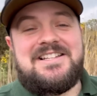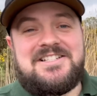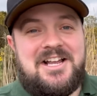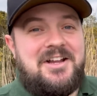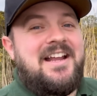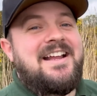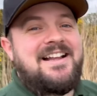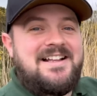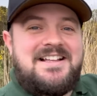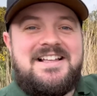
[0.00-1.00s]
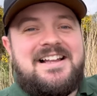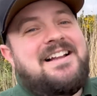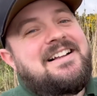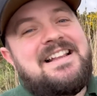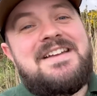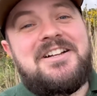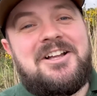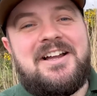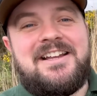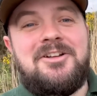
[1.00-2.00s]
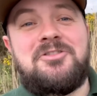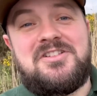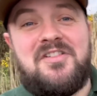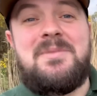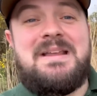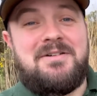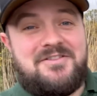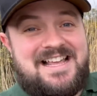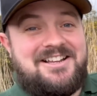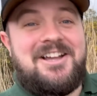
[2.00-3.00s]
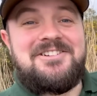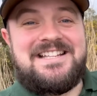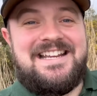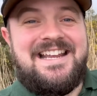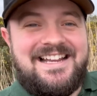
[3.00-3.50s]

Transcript: So leave a like, not just for me, but for that ghostie.